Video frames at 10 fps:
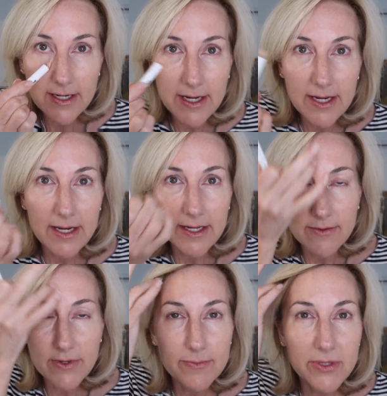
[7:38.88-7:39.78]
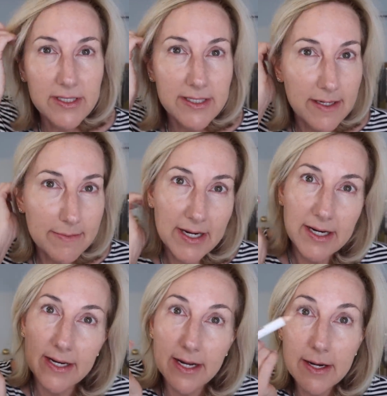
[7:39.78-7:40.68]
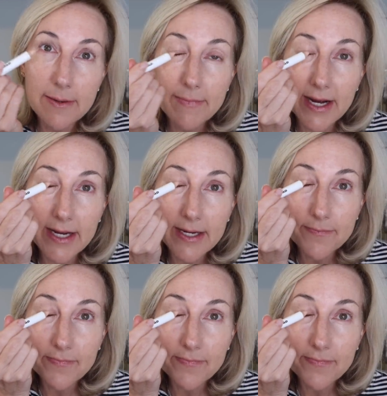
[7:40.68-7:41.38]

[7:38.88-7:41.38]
and I want to put some on my